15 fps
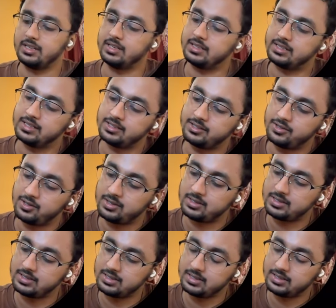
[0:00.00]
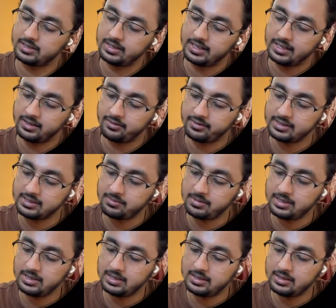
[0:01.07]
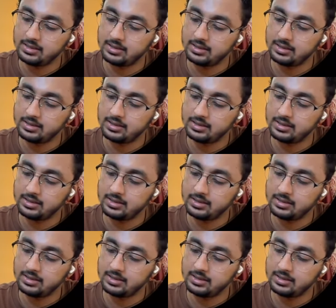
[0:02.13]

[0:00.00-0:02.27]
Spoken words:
it is not getting visible.